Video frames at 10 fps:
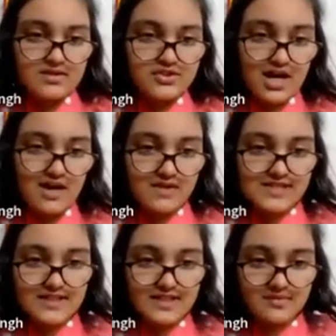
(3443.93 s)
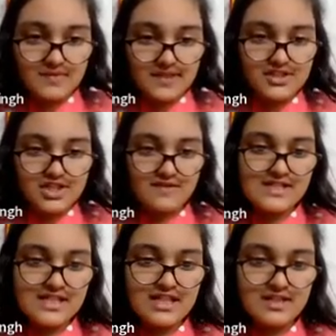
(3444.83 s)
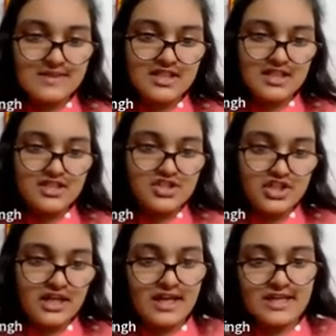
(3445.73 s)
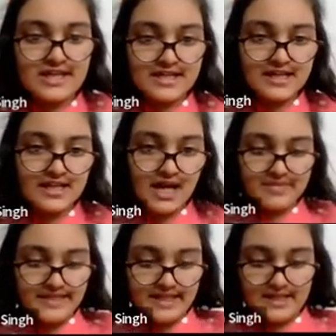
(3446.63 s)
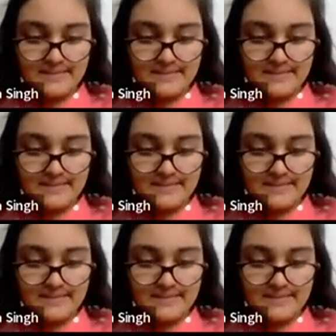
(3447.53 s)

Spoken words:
JavaScript. In JavaScript, the J and S are capital.